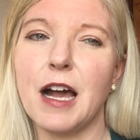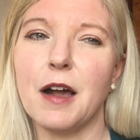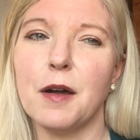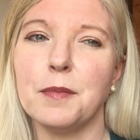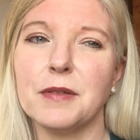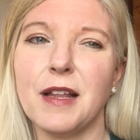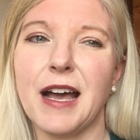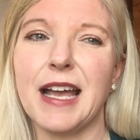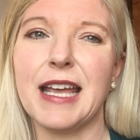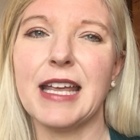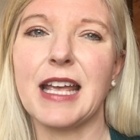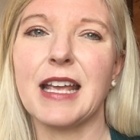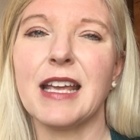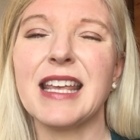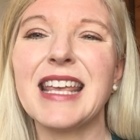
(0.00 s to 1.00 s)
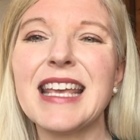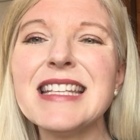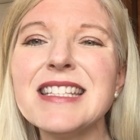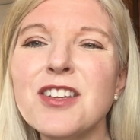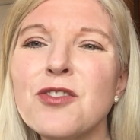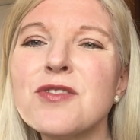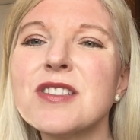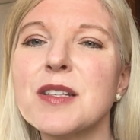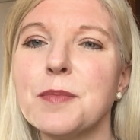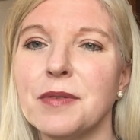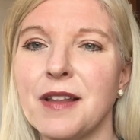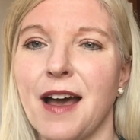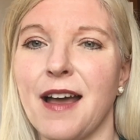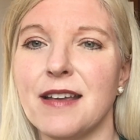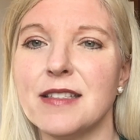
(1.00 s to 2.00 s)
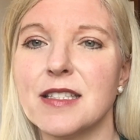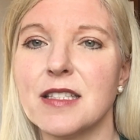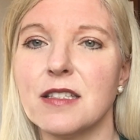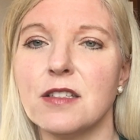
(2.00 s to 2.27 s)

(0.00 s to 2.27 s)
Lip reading: applying, get your supplies.